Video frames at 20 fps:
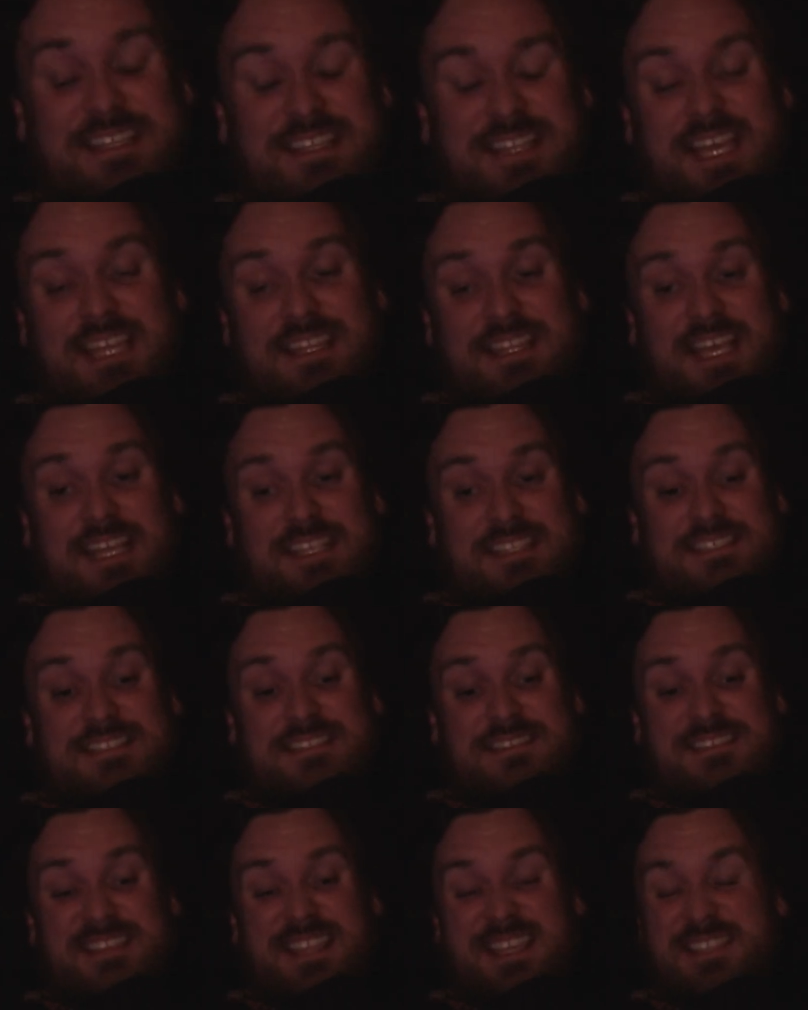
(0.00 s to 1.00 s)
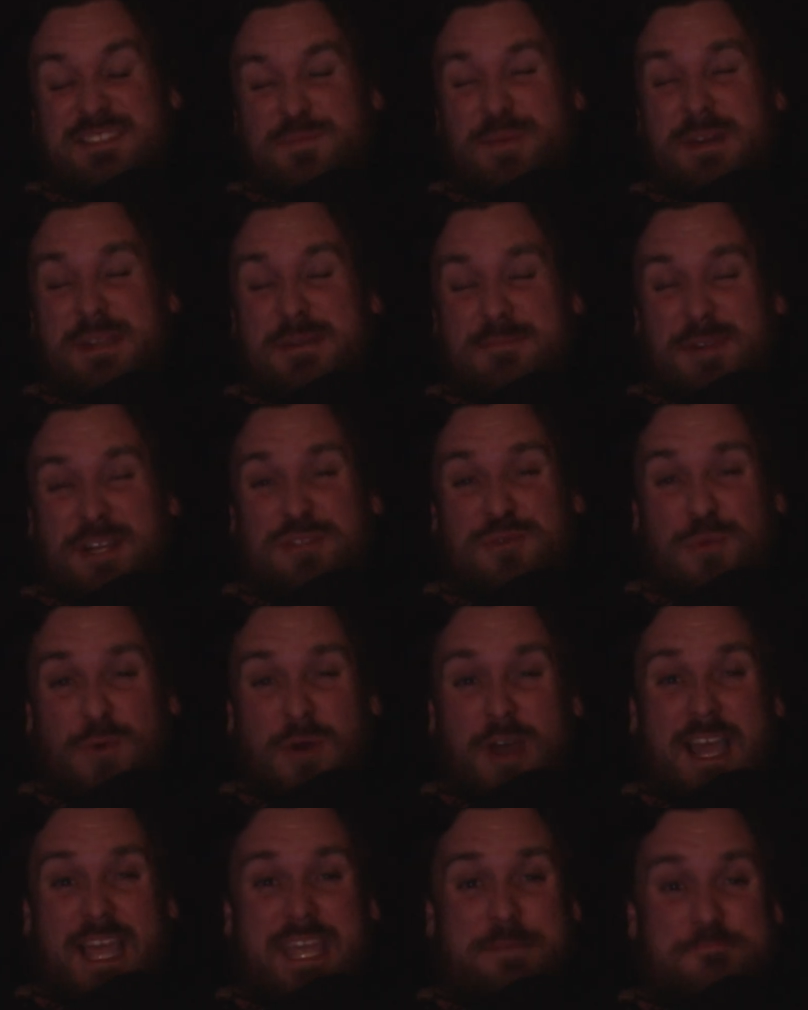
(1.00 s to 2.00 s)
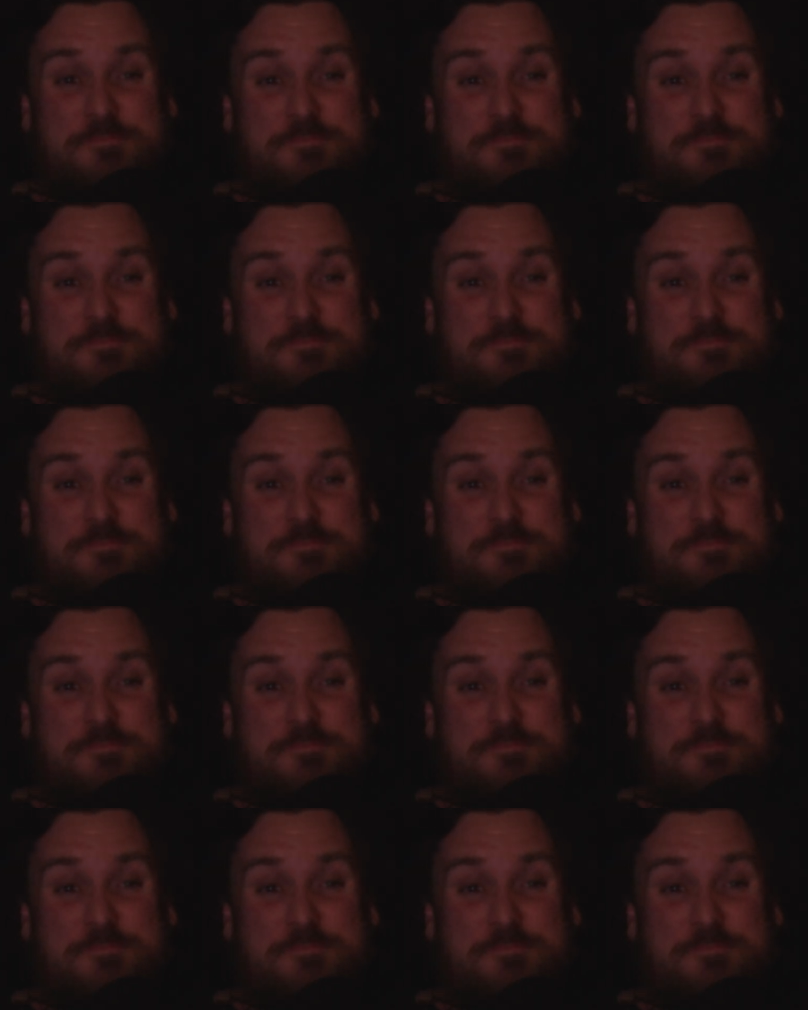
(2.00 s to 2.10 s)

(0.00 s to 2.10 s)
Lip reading: pretty much why.